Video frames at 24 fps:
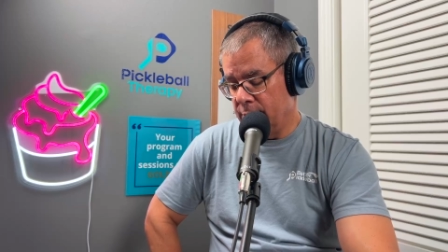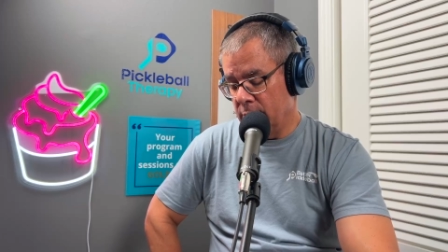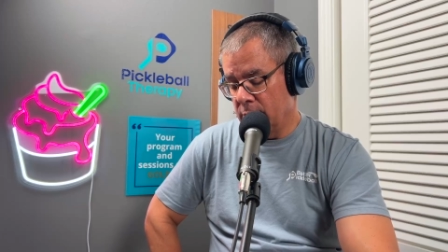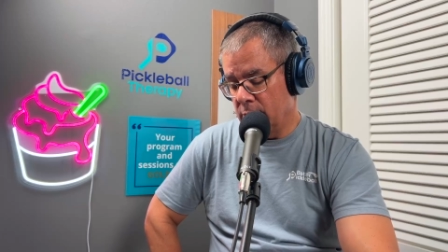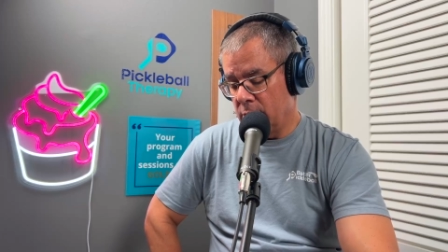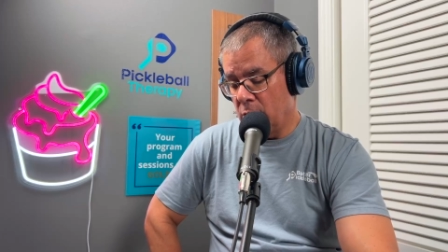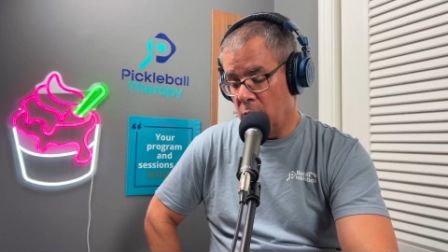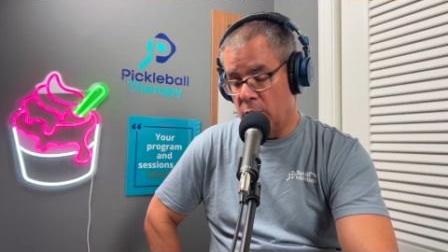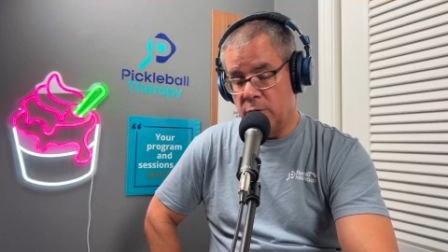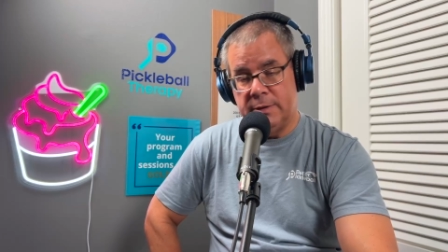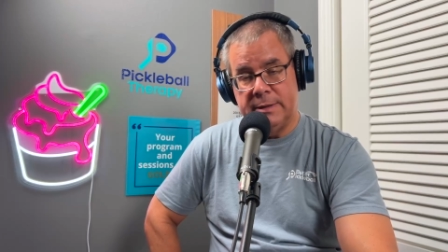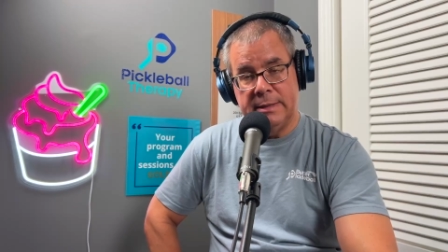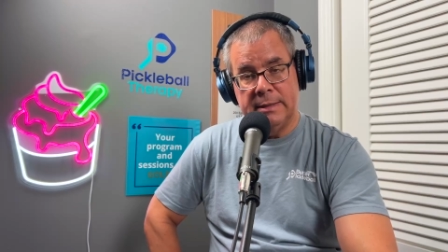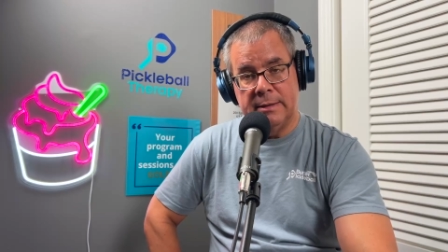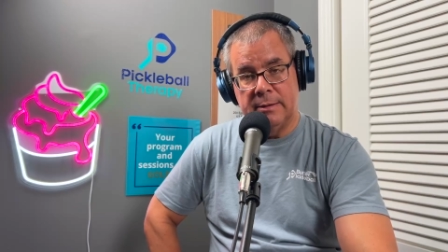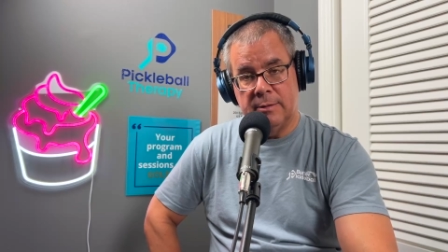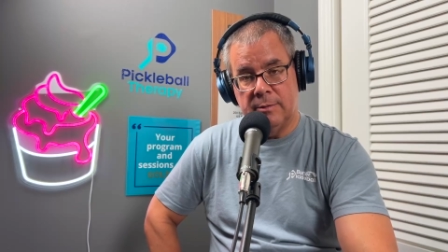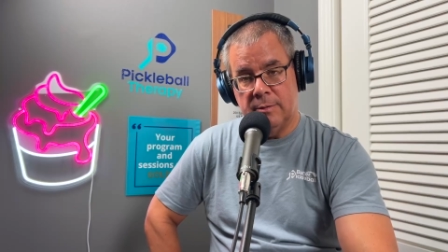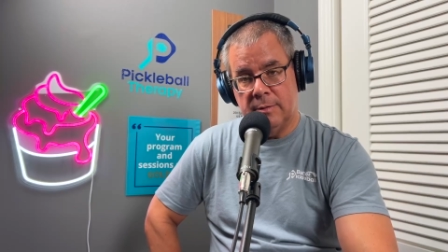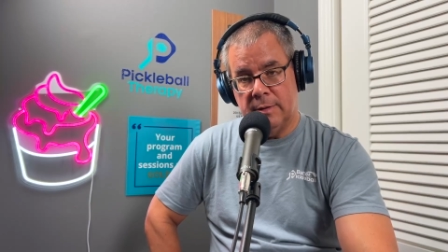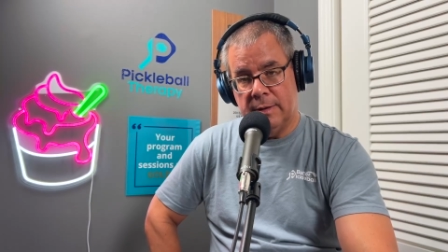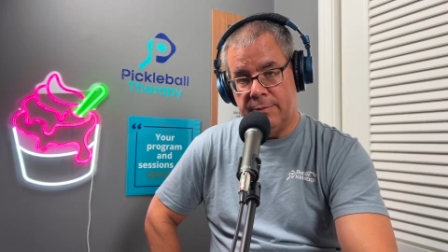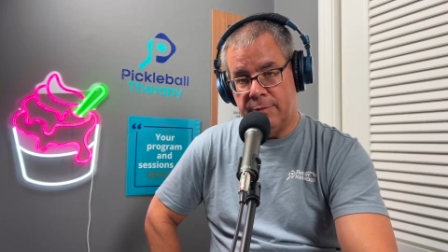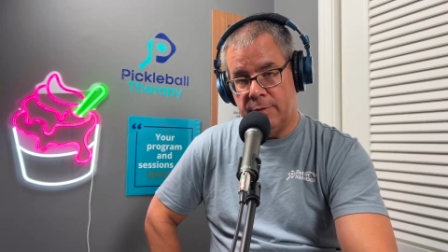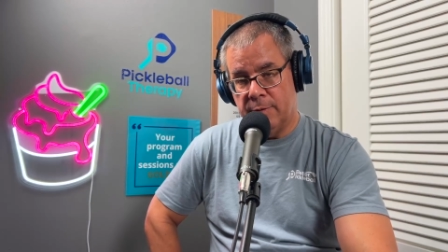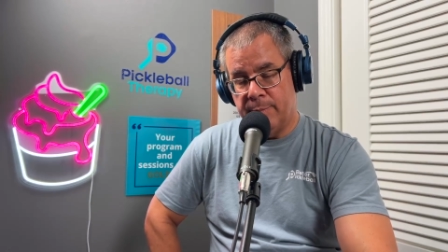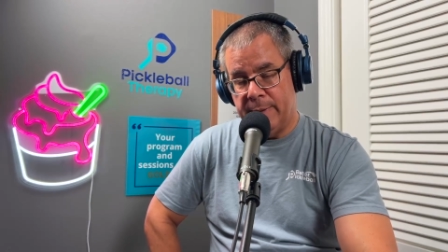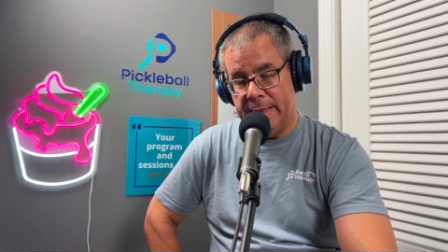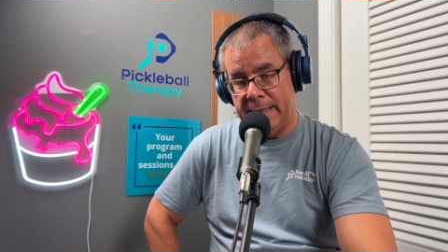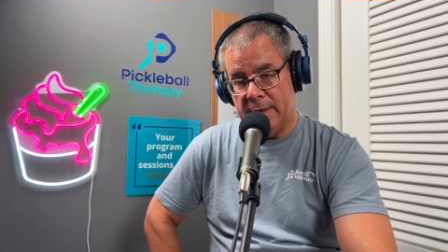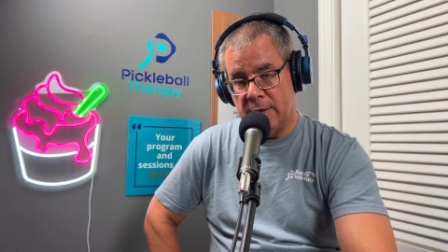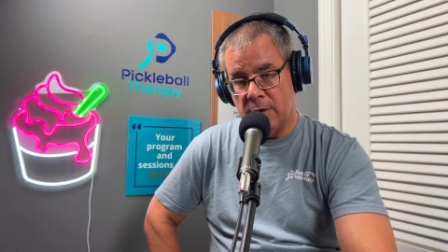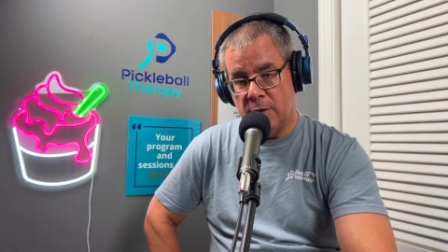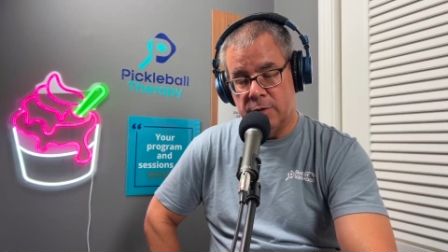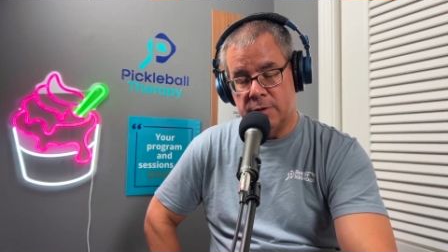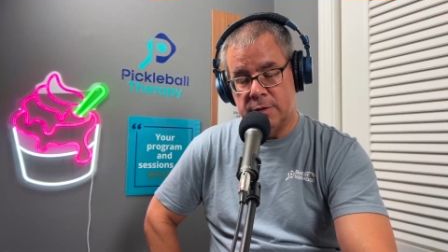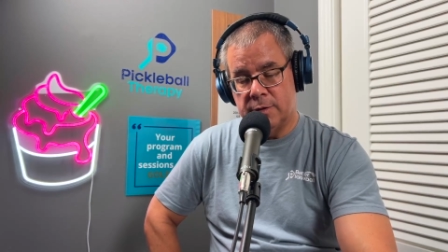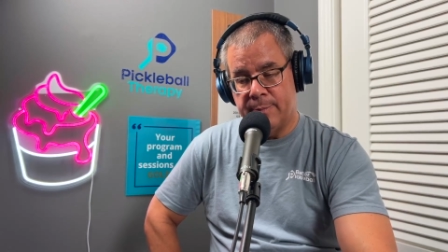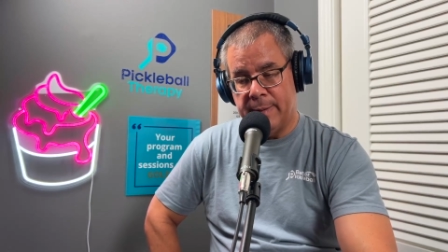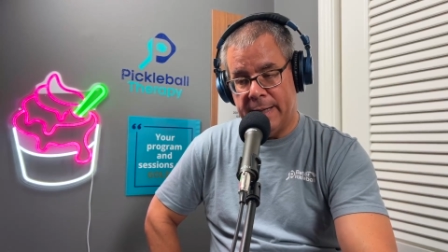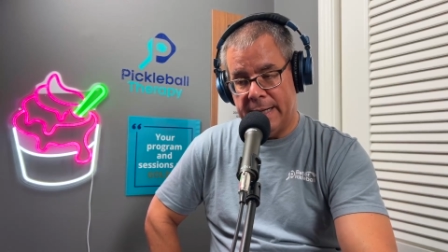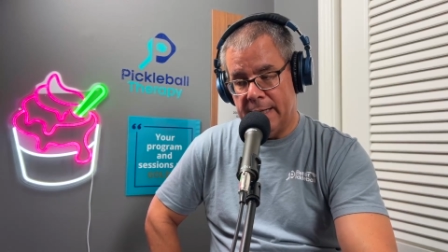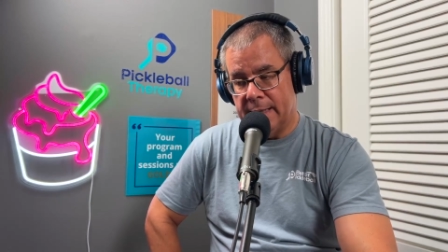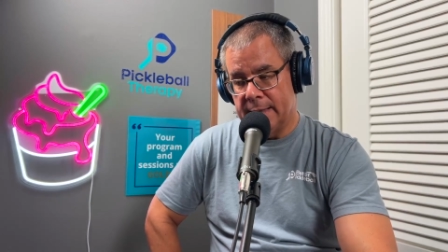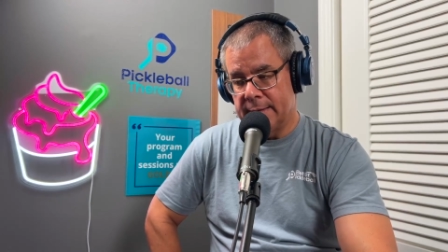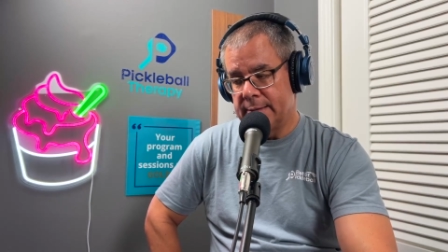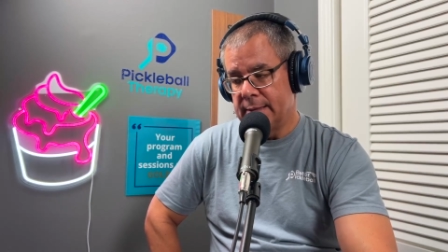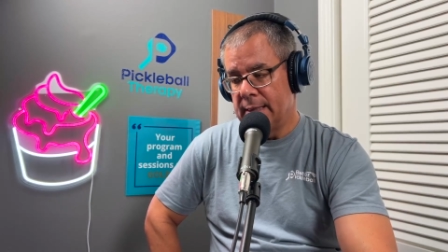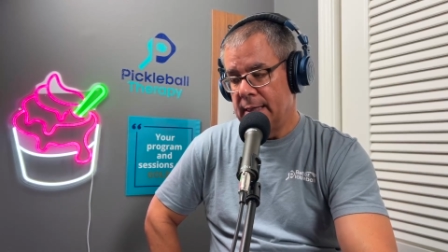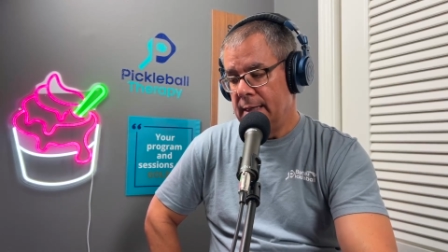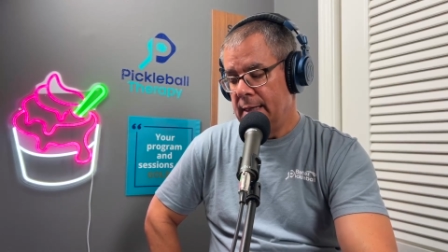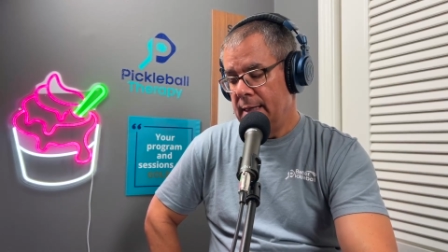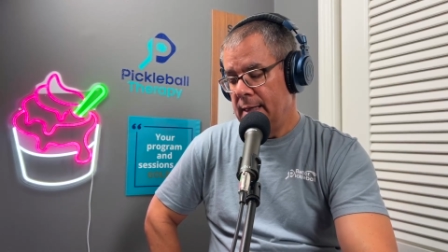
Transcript: you're being coached by us,